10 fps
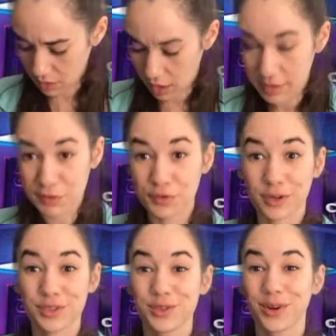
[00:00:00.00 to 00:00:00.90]
And then of
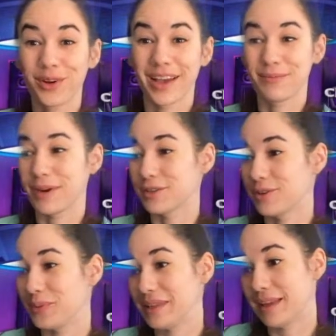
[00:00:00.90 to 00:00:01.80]
course you can all add Breshna.
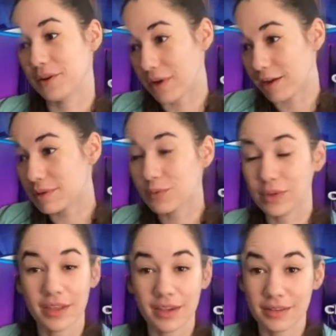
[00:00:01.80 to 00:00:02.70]
We like rhyming, we
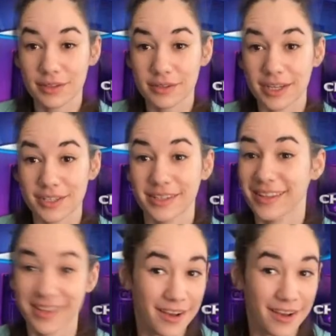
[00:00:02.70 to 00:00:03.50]
like alliteration.